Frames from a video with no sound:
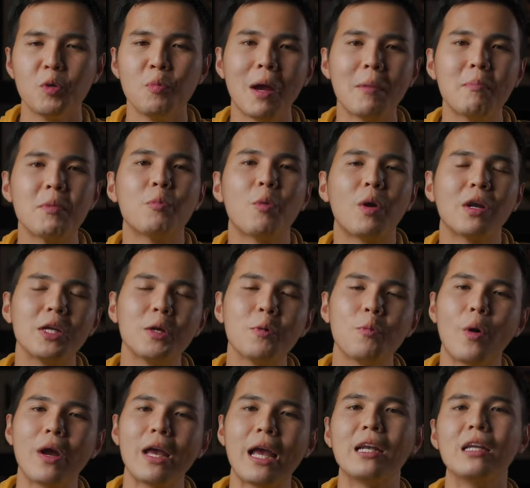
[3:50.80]
You might be wondering
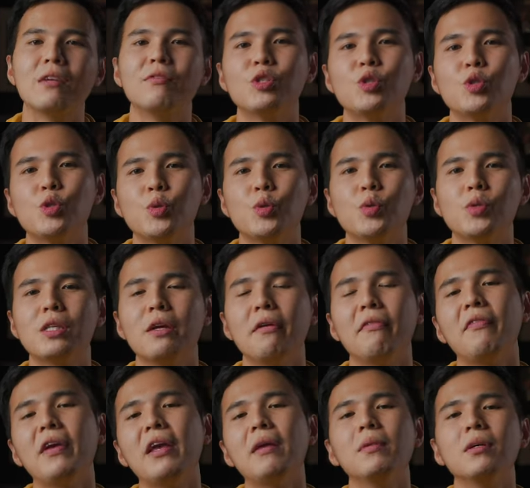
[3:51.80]
why I never choose the
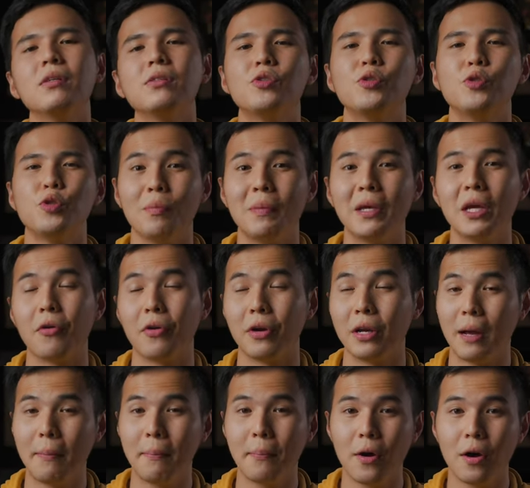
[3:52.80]
famous Joby
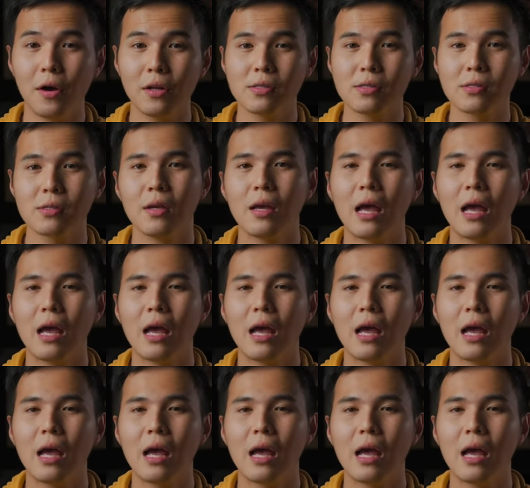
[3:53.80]
Gorilla Pod.